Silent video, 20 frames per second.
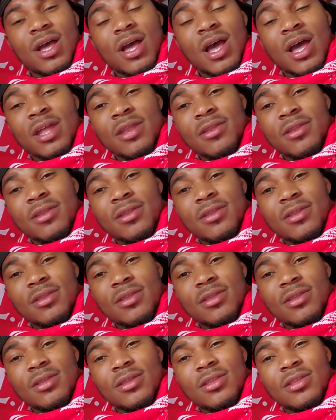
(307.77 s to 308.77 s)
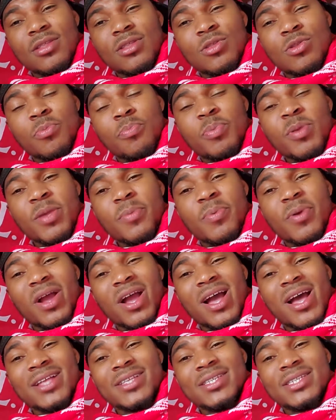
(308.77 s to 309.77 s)
And to people
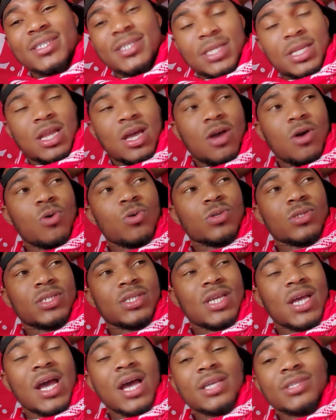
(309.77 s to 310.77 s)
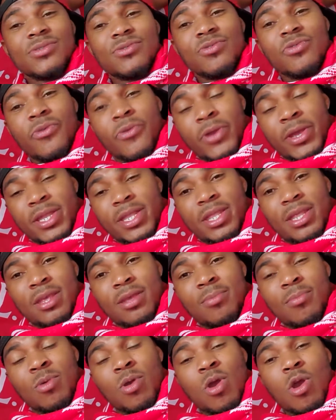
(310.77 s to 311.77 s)
consider us as great
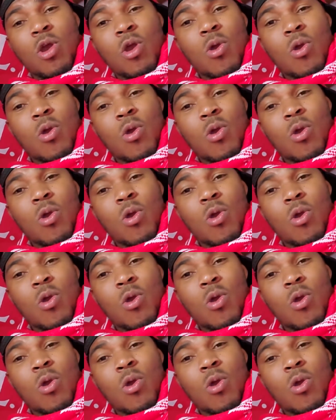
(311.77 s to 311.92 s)
team.